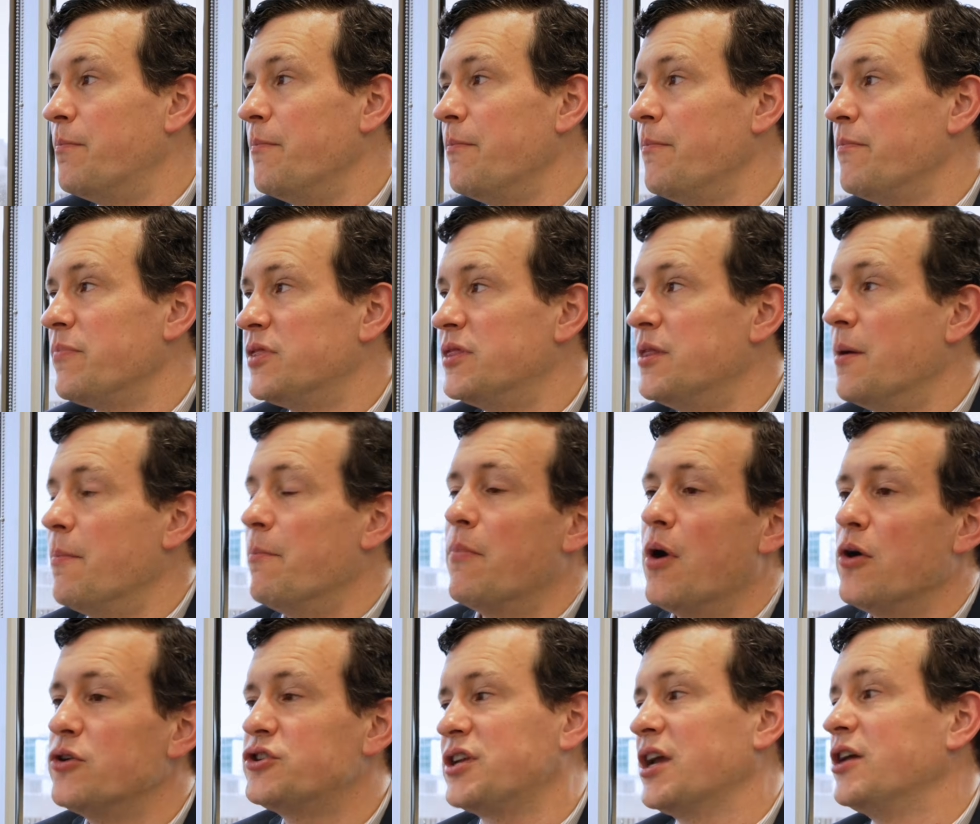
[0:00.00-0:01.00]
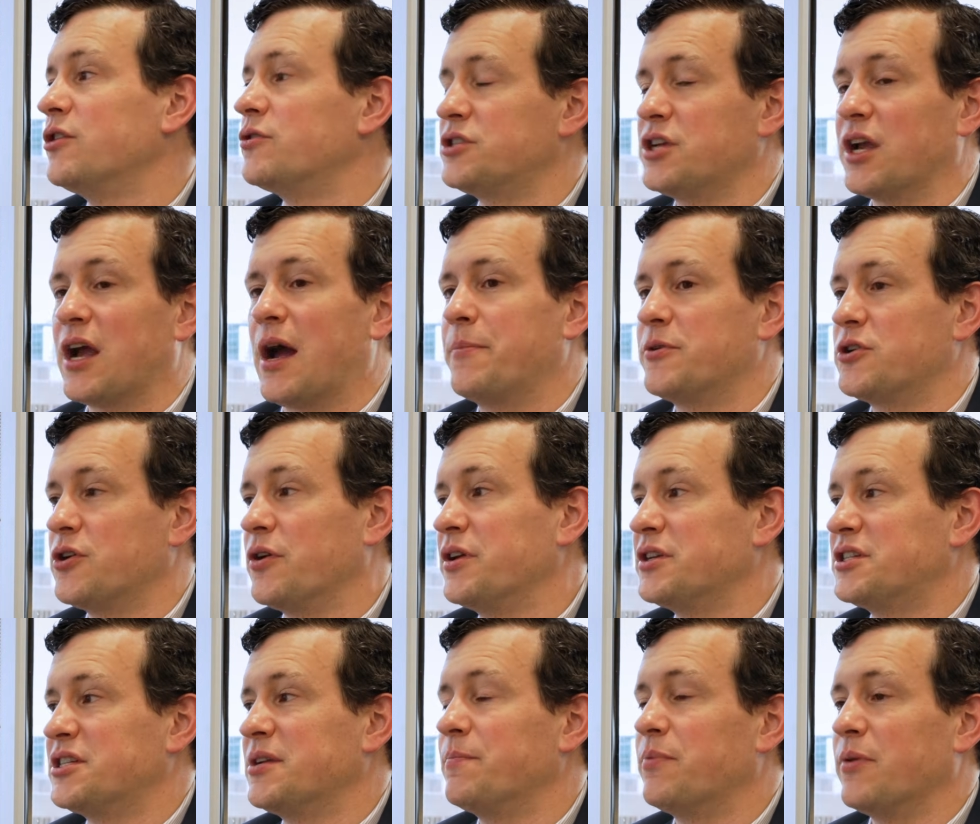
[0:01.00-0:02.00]
the most interesting opportunity
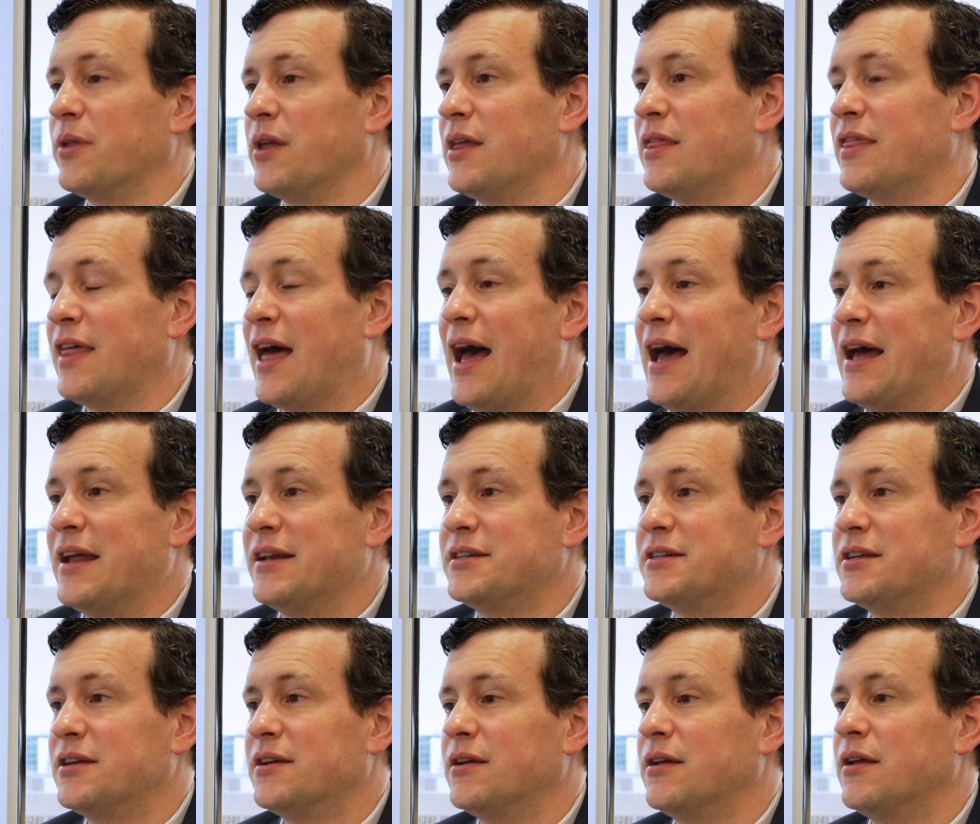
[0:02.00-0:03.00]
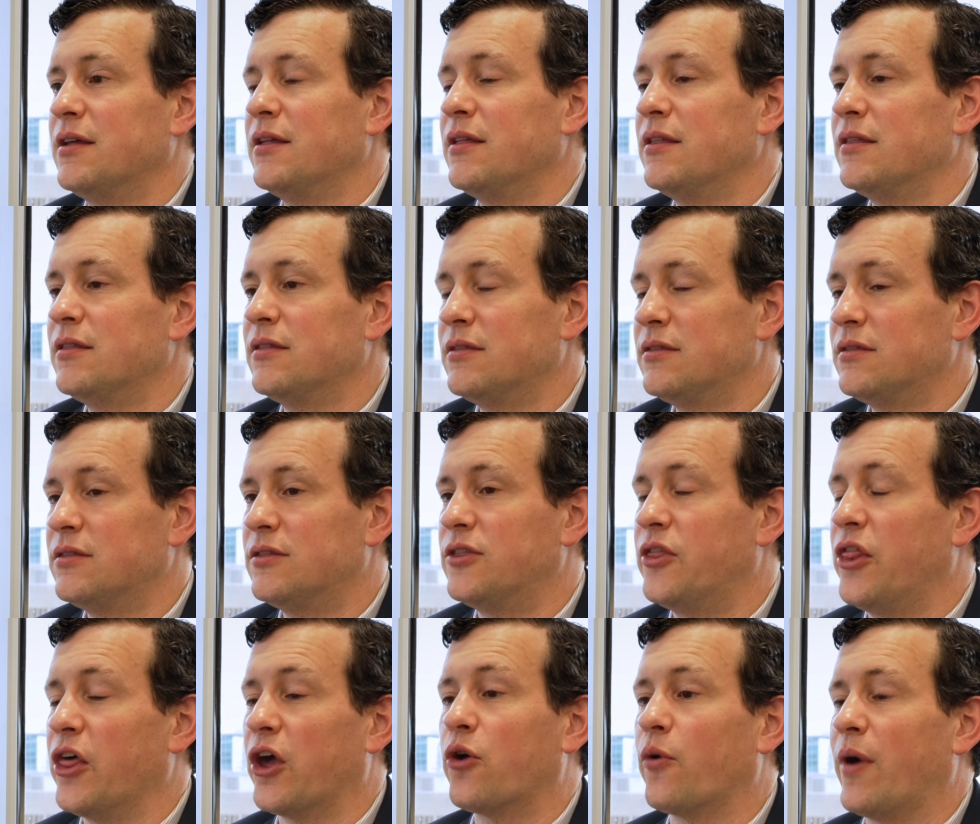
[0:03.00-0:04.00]
is simply that
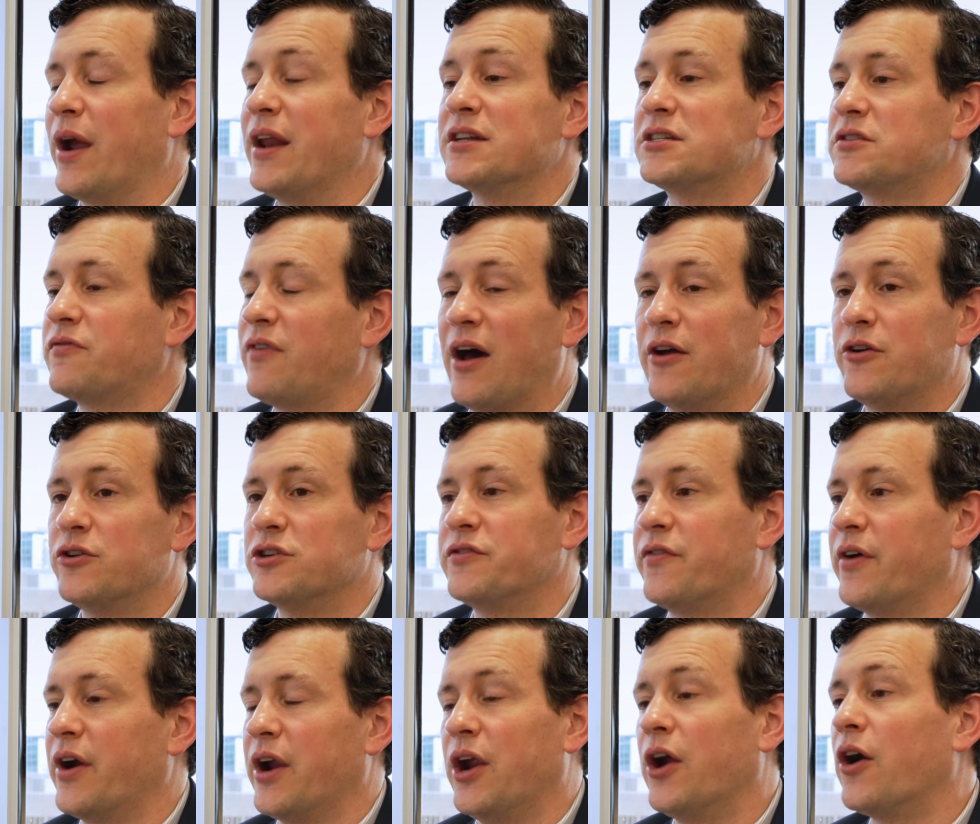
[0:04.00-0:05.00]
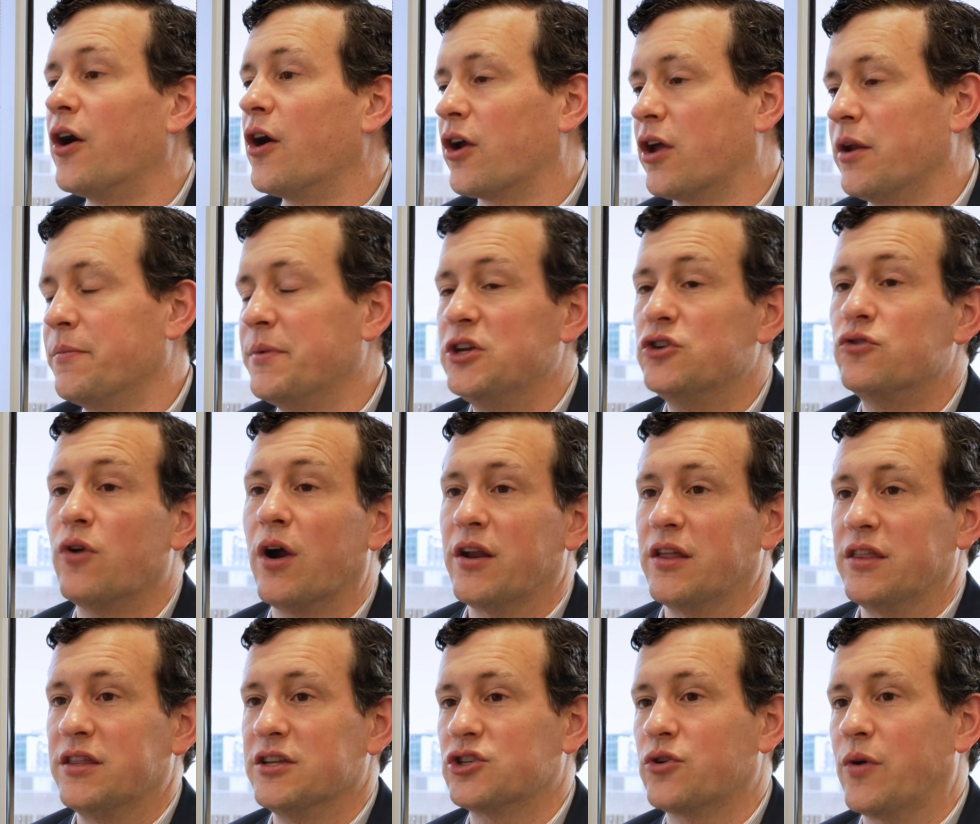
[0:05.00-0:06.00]
the greatest founders of our era are going to be drawn
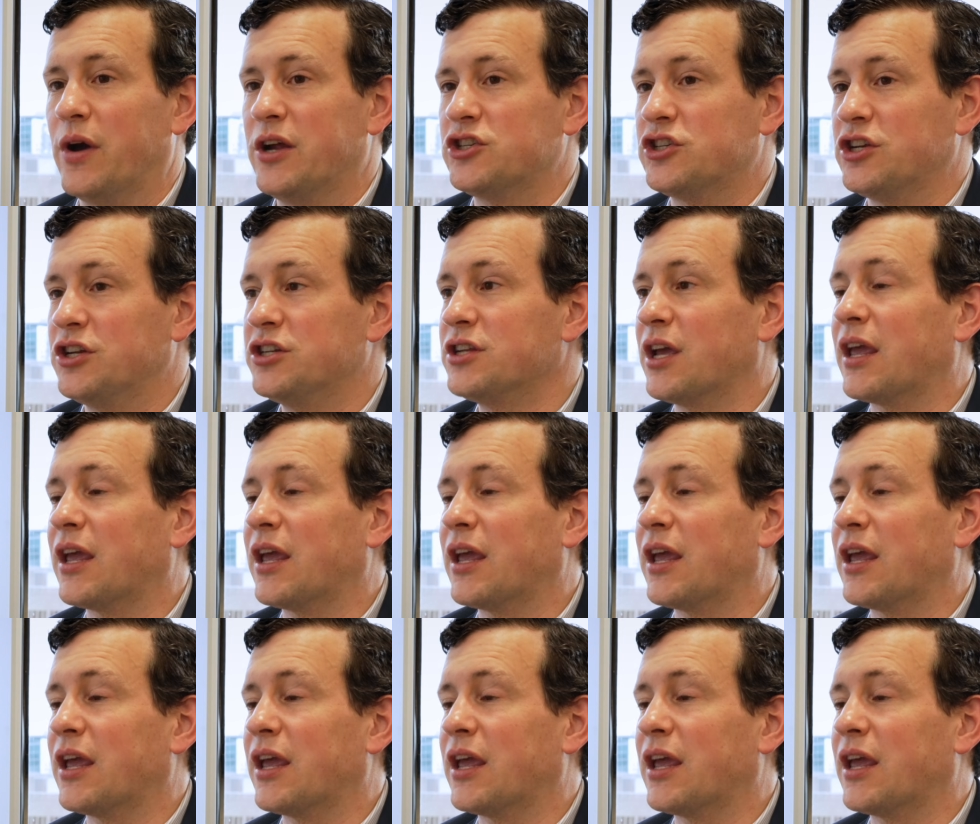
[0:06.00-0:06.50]
to these questions.